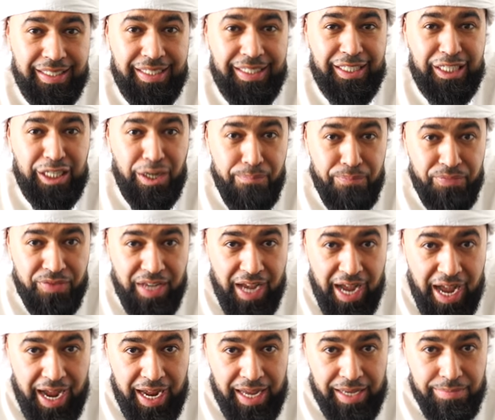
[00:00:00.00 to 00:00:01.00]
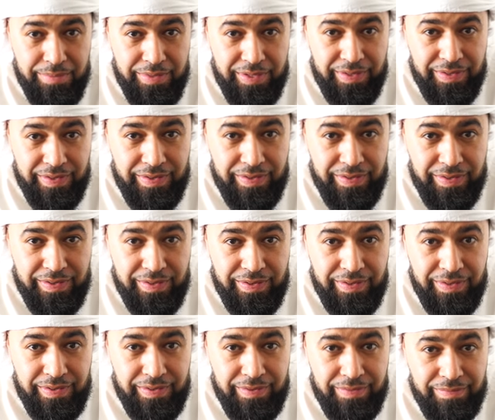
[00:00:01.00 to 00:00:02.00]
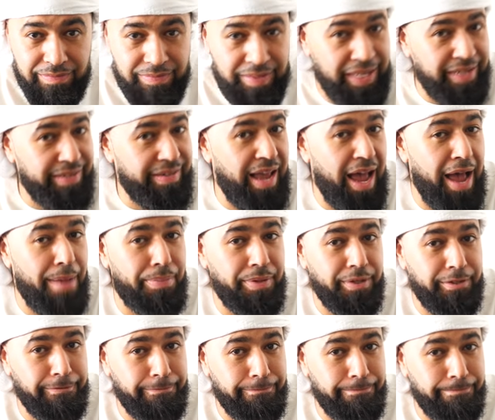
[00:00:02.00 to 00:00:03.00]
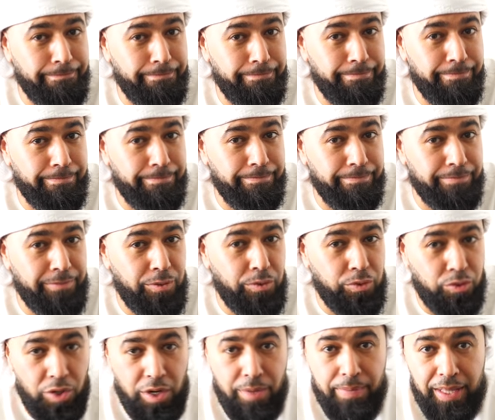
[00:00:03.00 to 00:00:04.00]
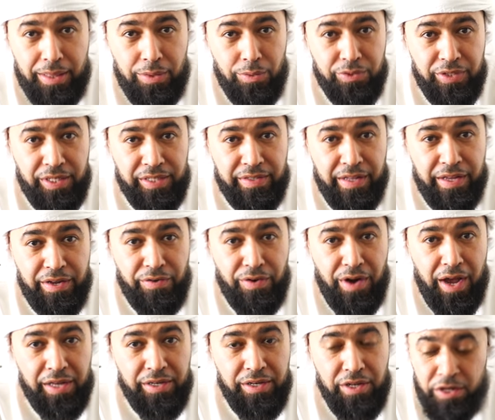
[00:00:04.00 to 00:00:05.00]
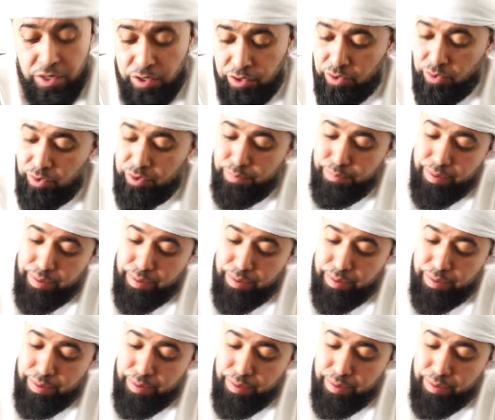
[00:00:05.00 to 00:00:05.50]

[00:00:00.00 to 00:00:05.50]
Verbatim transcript: sometimes things happen. We'll talk about those things later on. So it's